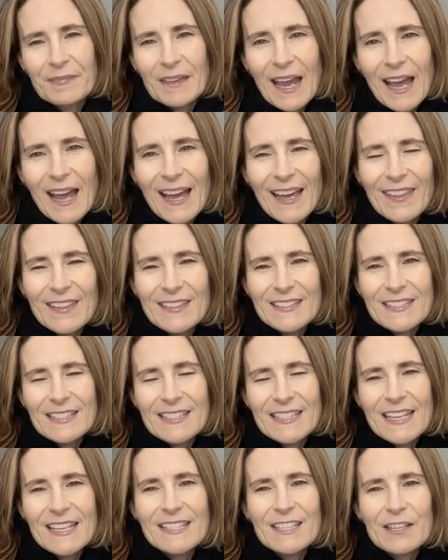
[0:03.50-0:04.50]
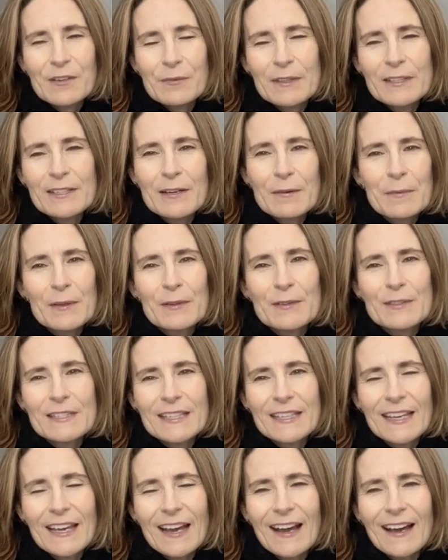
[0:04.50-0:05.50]
Hi, this is Stacy with
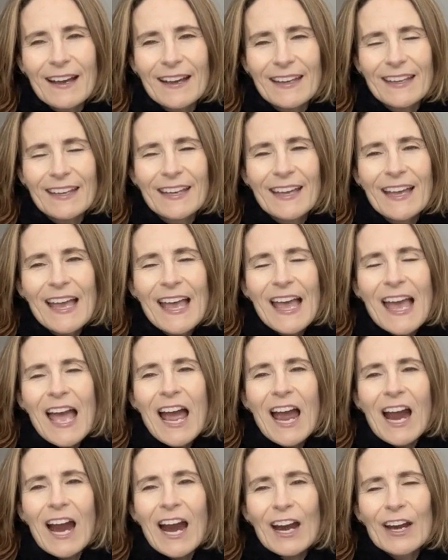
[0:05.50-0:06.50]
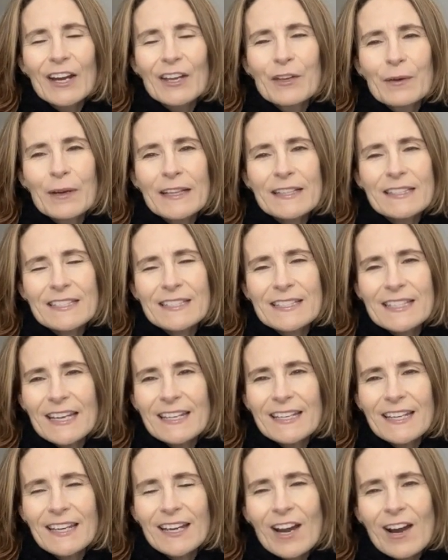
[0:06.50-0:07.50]
WTI. Are you into
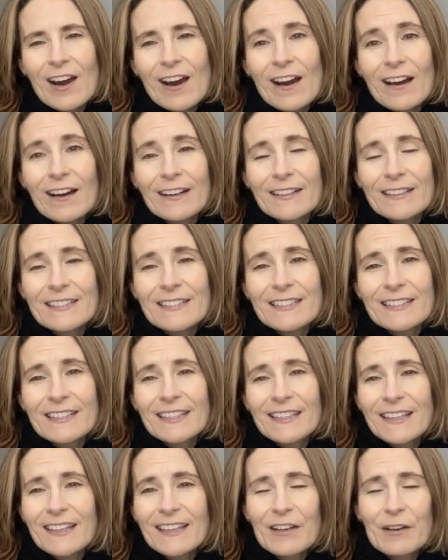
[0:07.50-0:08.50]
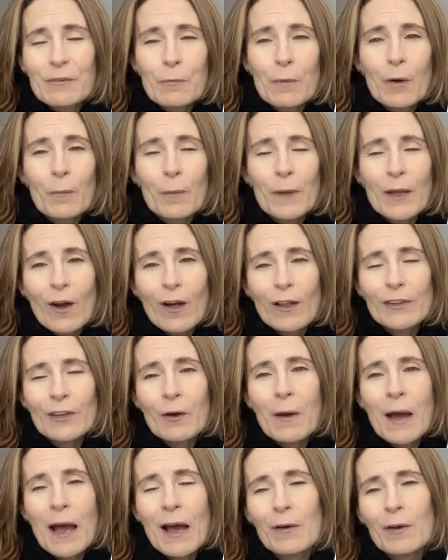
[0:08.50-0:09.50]
sending cards? Well, we all
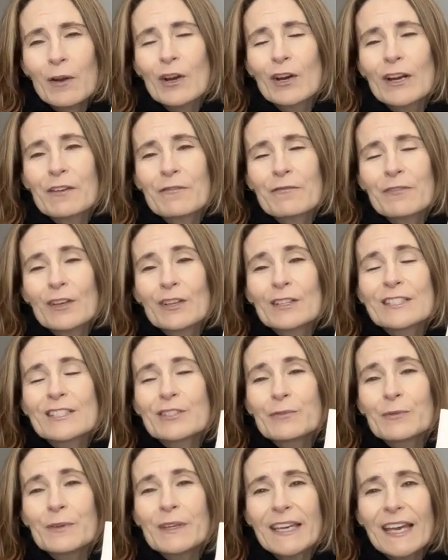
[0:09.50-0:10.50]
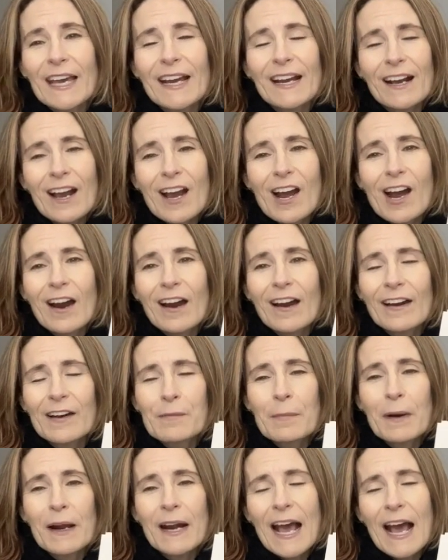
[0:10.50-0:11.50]
know how good it feels to get a card,
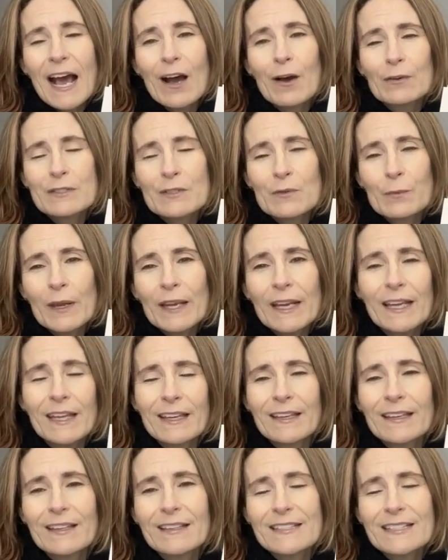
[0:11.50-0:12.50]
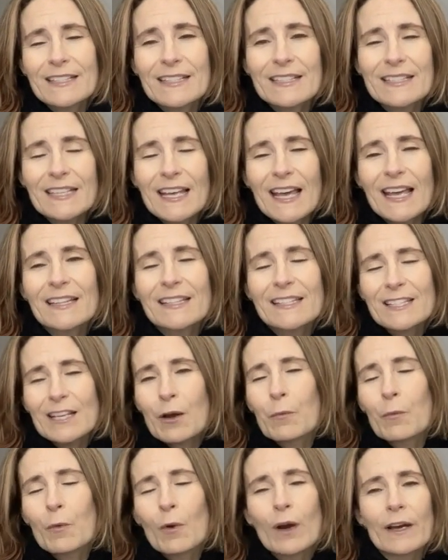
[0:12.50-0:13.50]
but how sweet it is to send
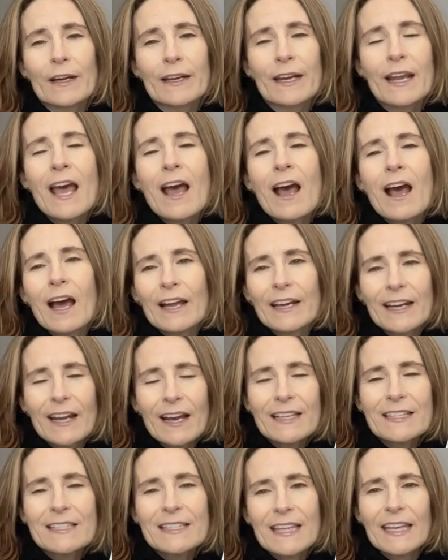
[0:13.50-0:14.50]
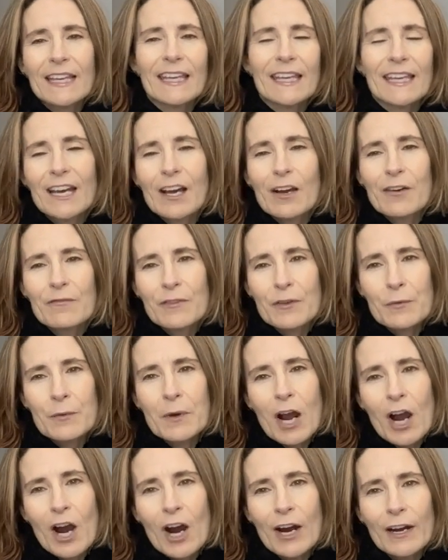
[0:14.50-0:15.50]
someone a nice thinking of you
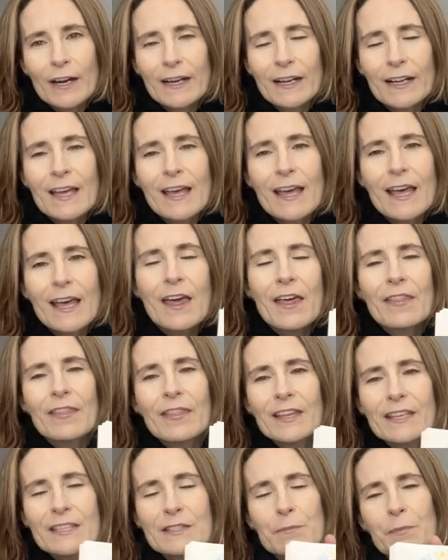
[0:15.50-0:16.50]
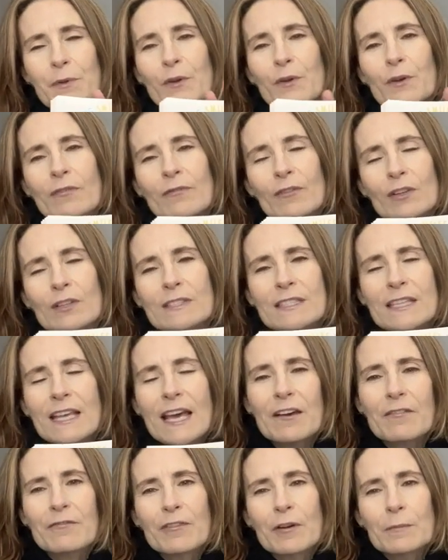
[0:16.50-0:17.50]
card. This beautiful
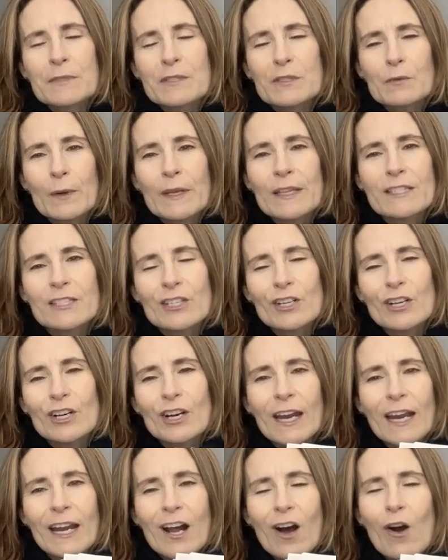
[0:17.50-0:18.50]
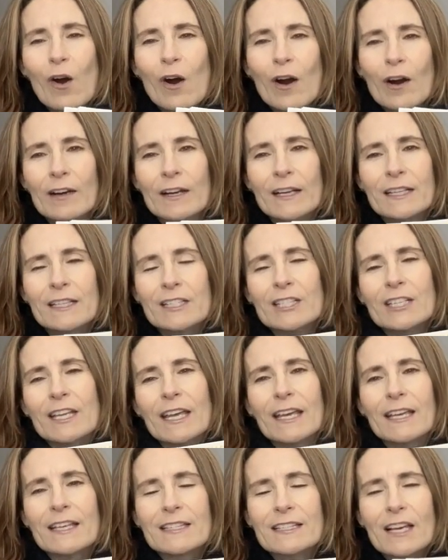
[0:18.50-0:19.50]
set from Sweetser in orange
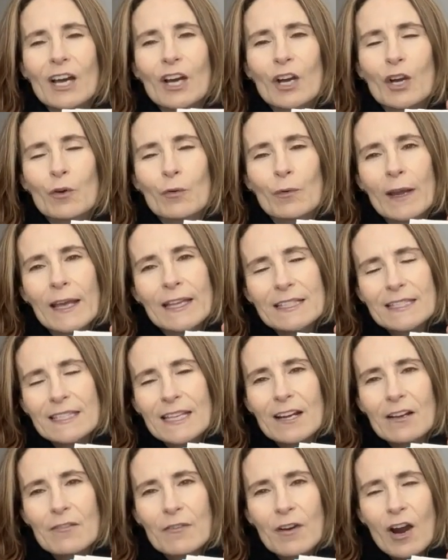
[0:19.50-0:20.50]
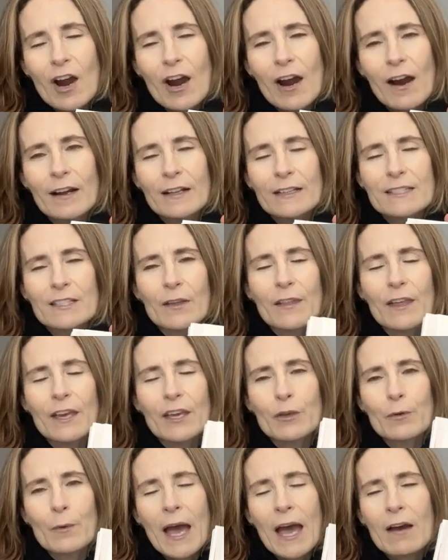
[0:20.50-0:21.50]
is a great set of cards so that
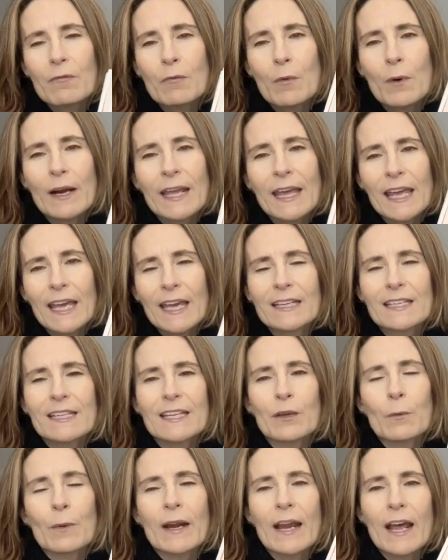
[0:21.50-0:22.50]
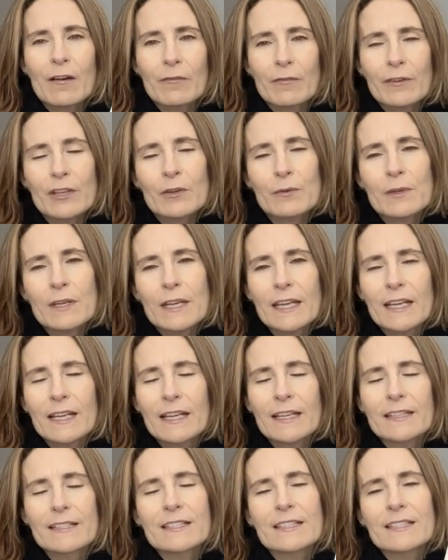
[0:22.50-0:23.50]
you have one handy whenever you need
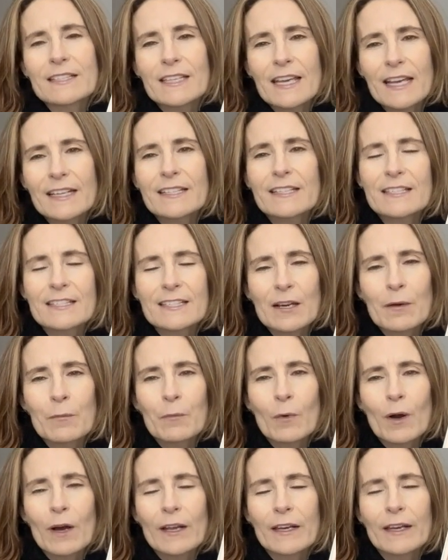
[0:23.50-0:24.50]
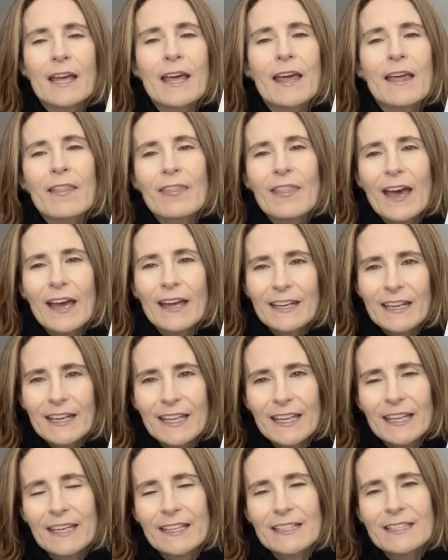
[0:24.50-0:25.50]
it to send to someone that
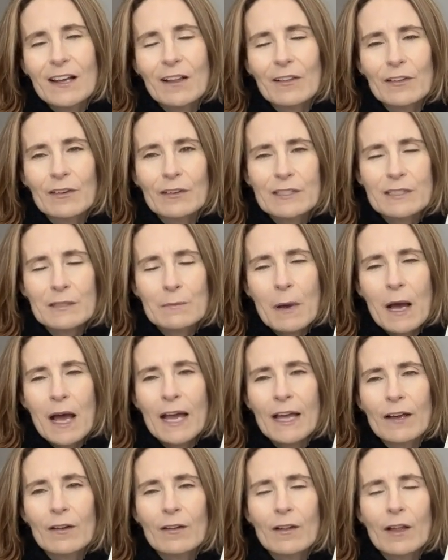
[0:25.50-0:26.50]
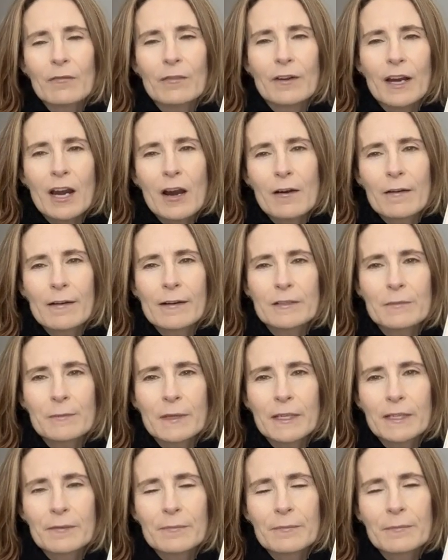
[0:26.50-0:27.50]
needs a little smile of
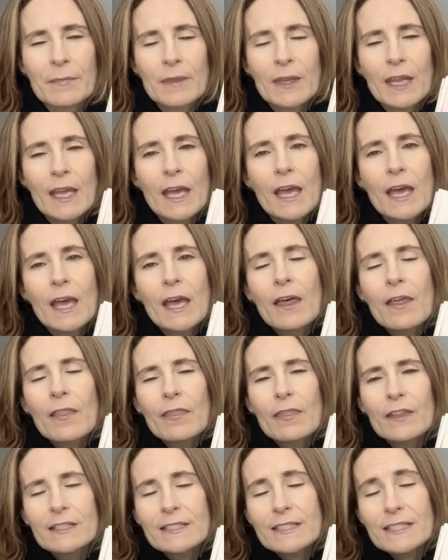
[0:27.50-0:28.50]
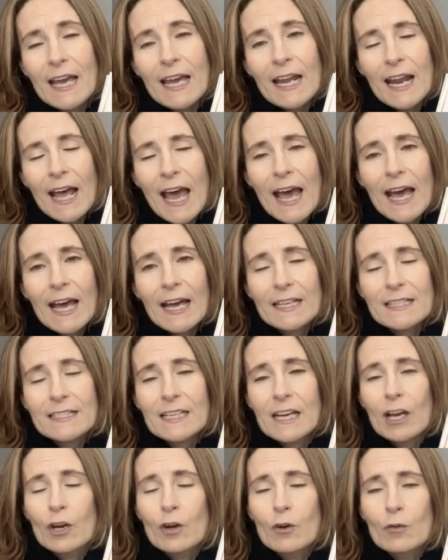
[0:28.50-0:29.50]
encouragement. The set has
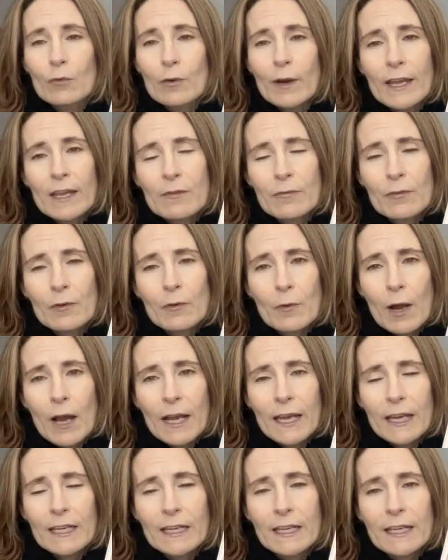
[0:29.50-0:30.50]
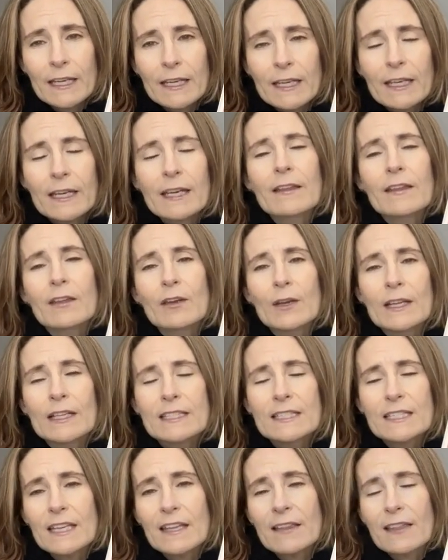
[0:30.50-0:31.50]
a great variety. You
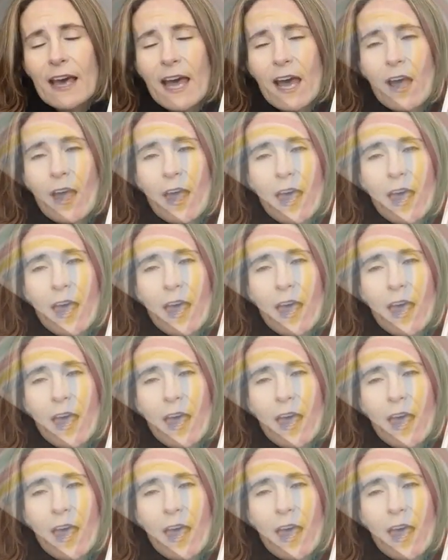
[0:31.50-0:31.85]
can see that